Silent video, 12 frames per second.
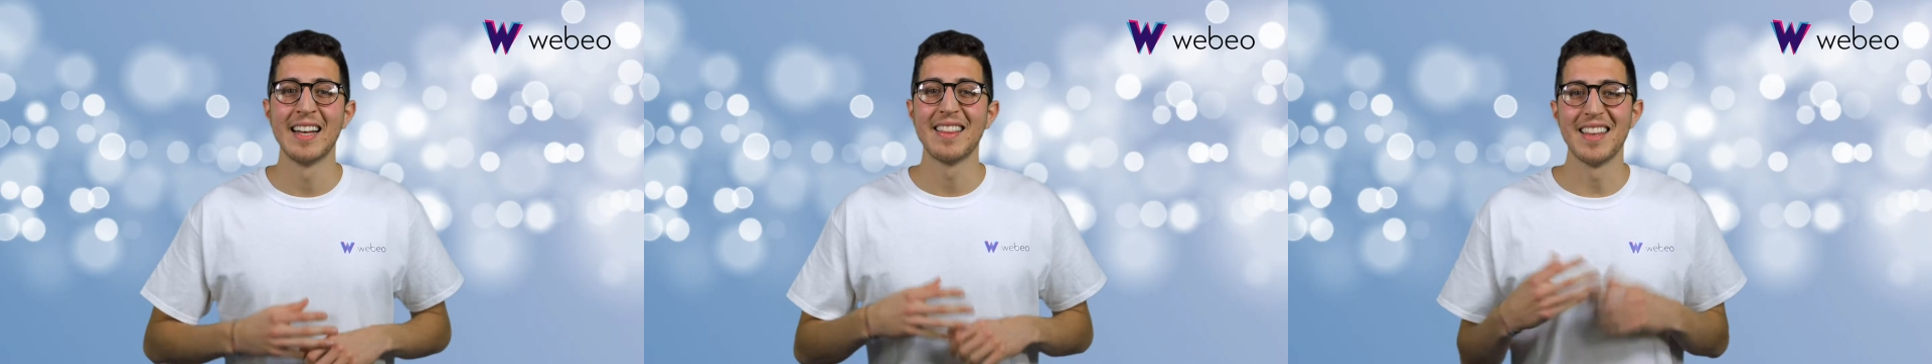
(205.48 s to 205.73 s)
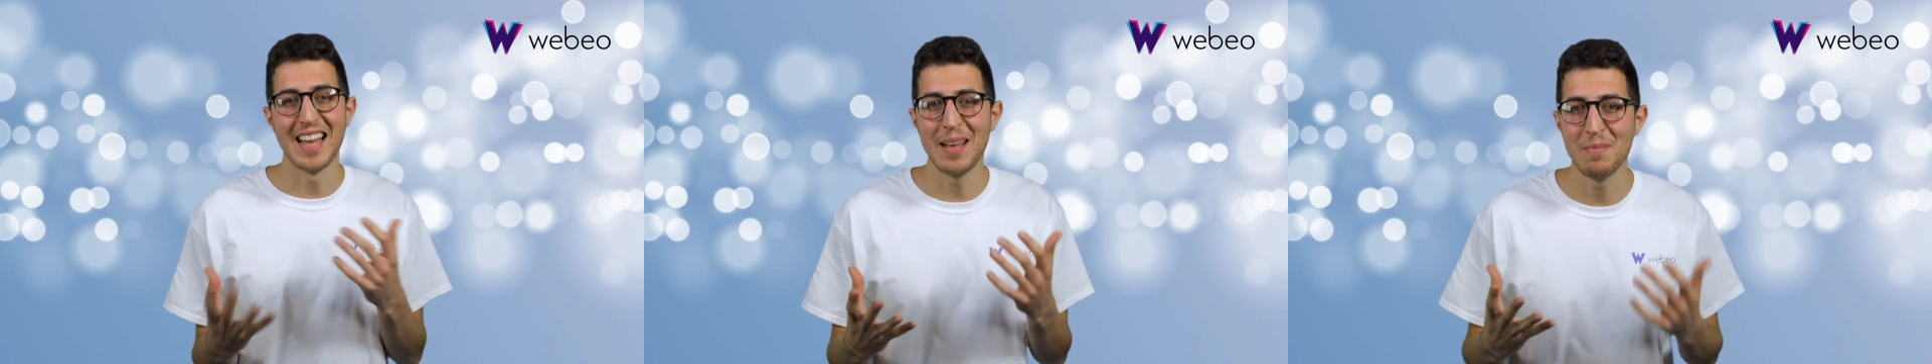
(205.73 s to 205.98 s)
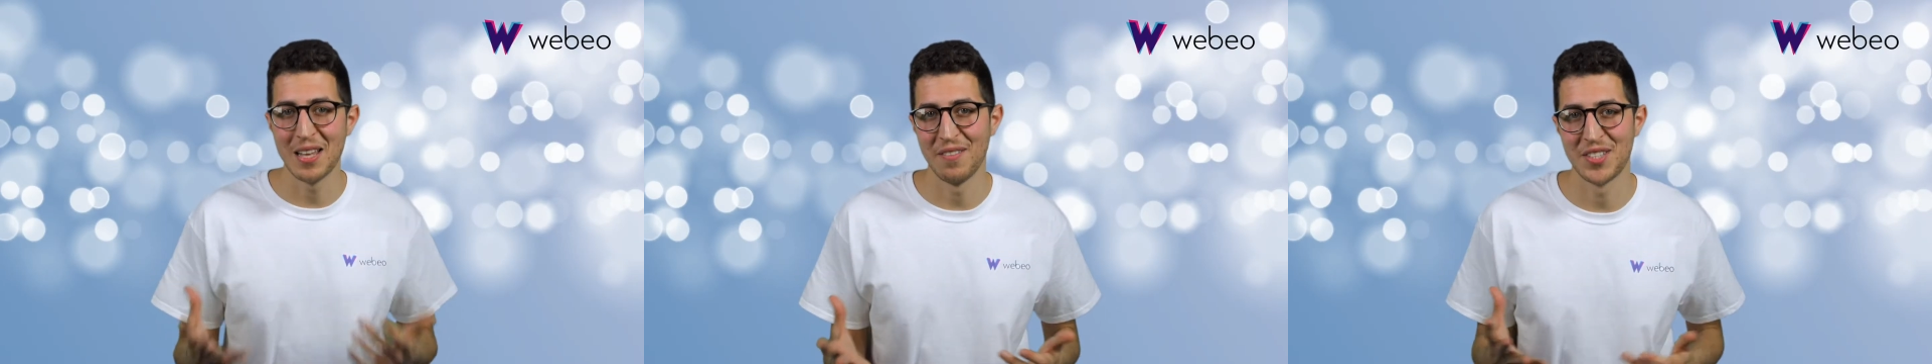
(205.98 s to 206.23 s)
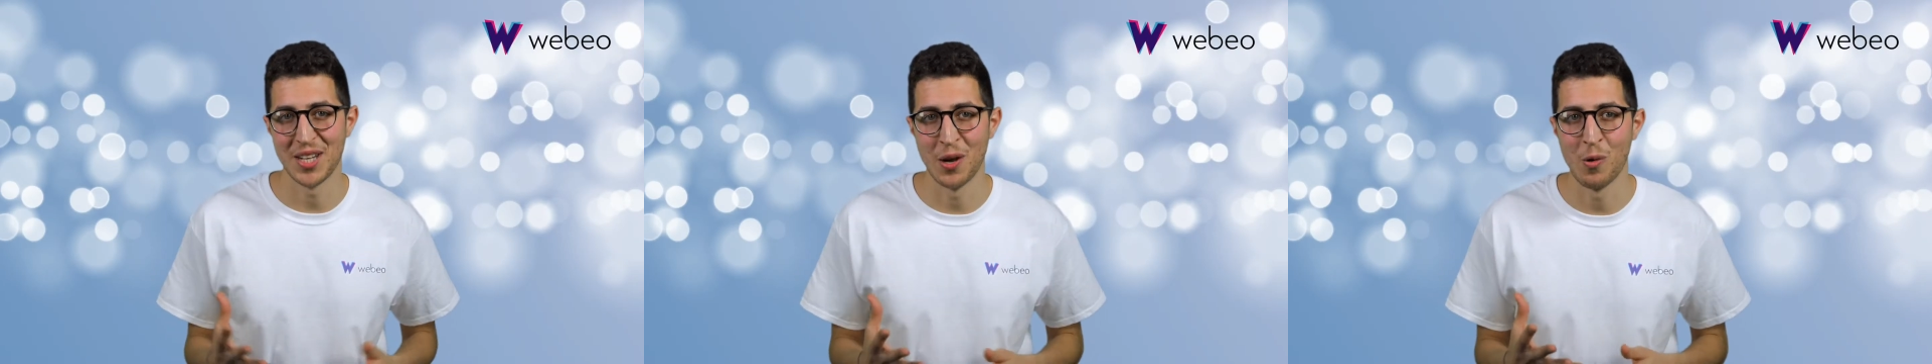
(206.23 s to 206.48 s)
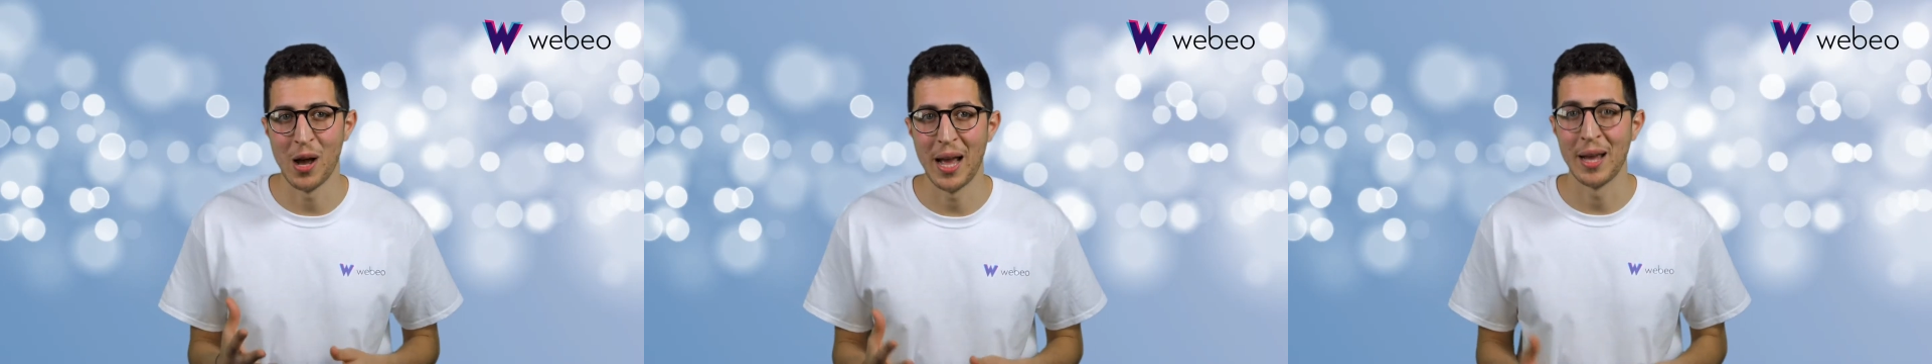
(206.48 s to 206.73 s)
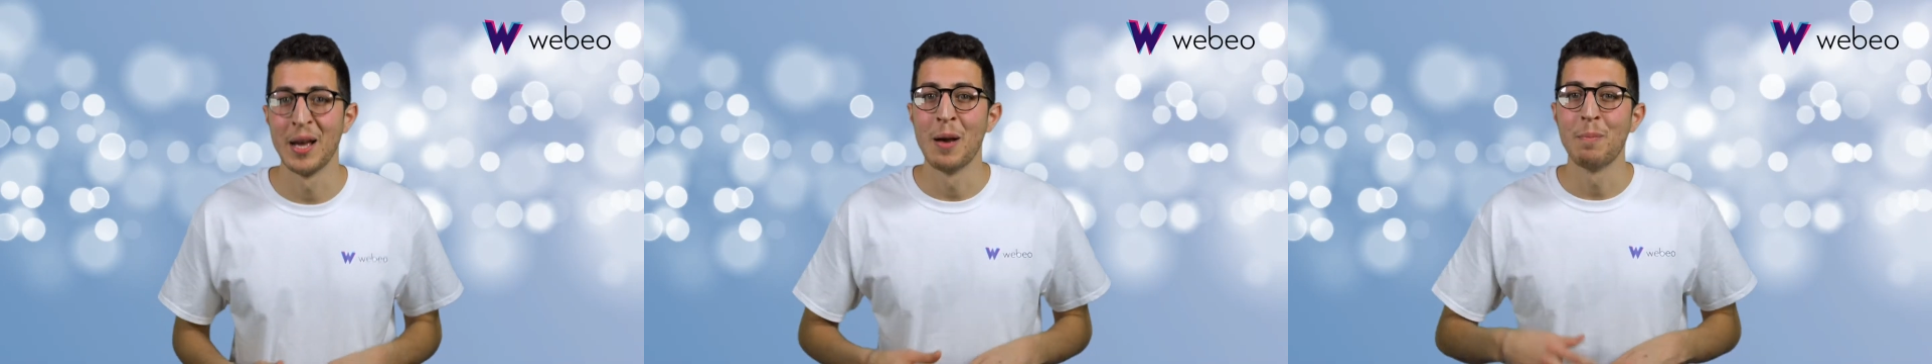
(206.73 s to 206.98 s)
The name gives it
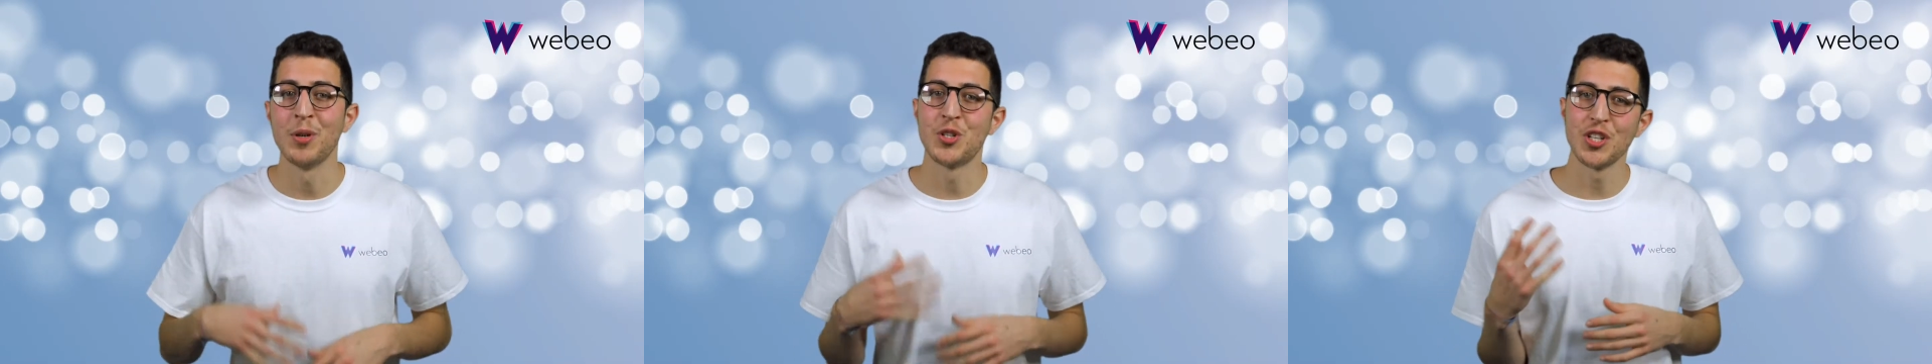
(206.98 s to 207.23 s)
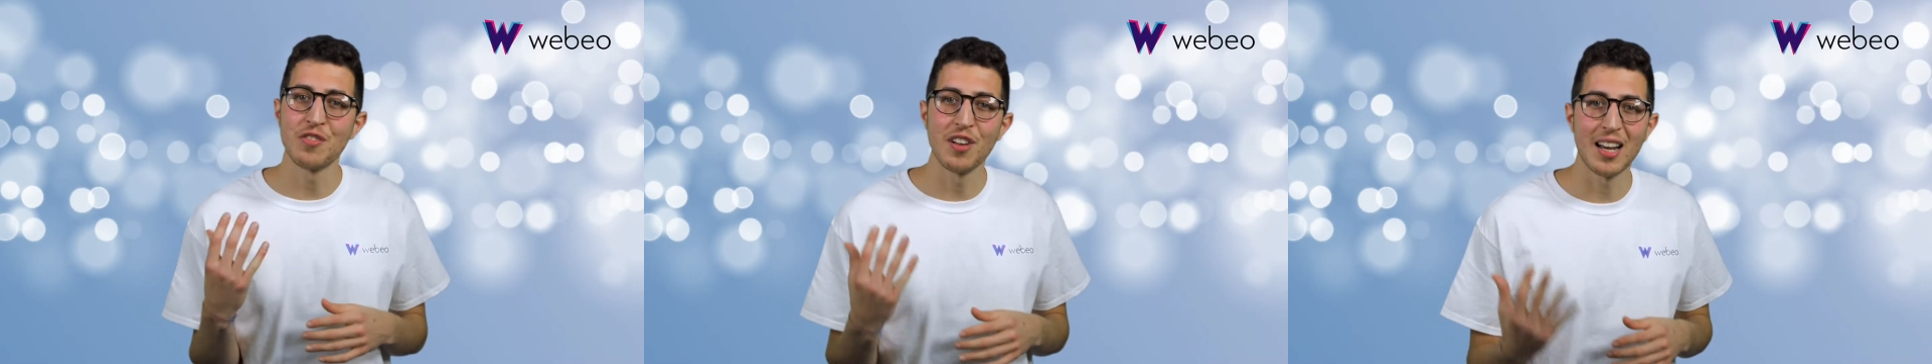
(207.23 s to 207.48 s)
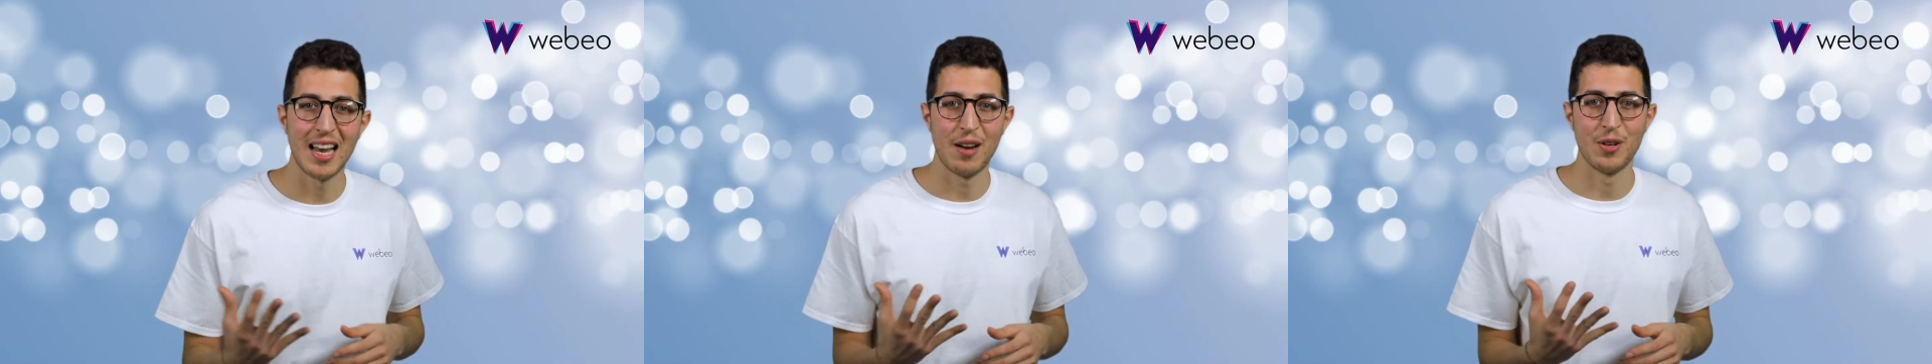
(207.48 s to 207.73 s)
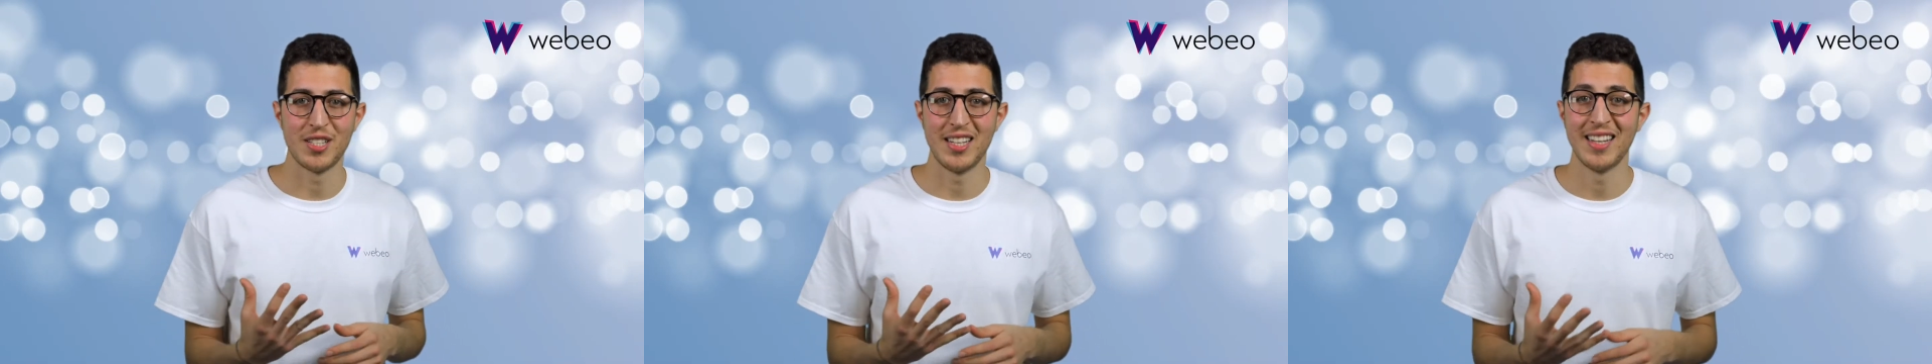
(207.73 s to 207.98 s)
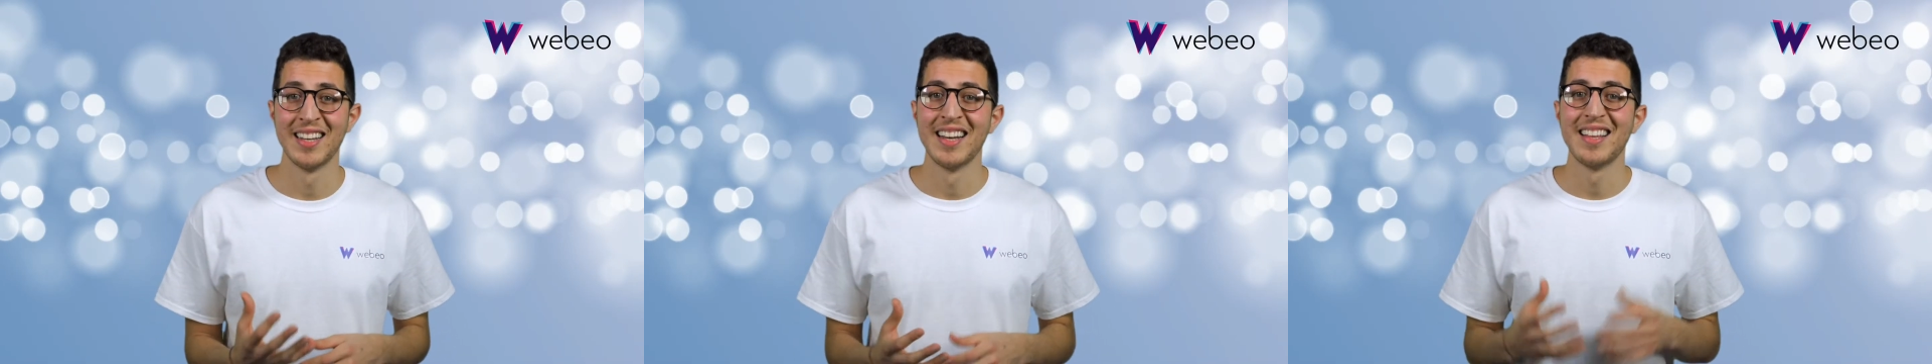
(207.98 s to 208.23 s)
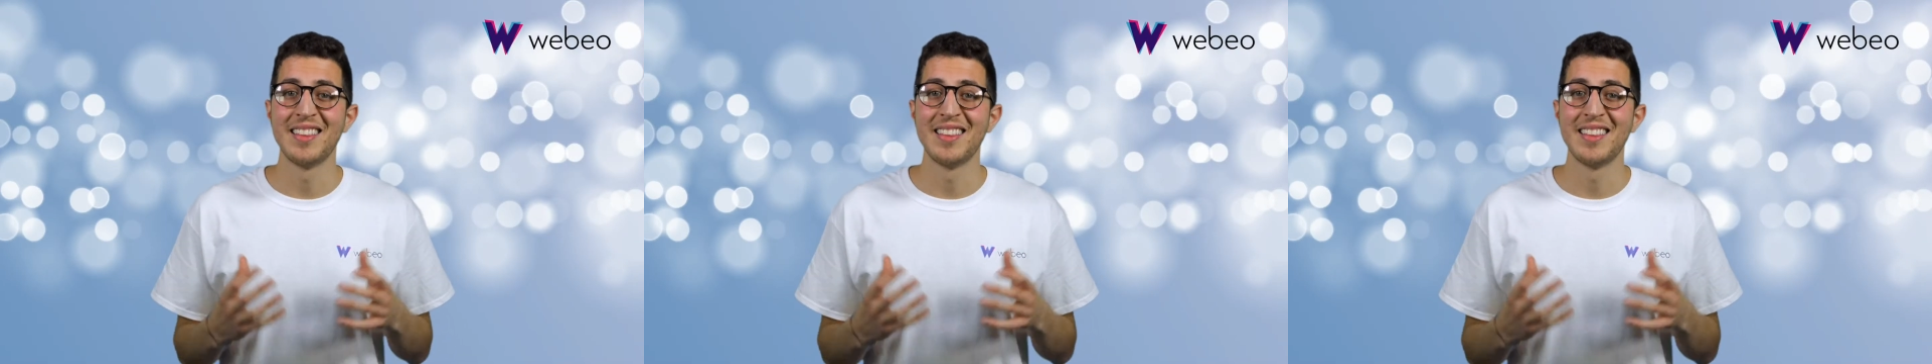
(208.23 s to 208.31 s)
away, but just for clarity,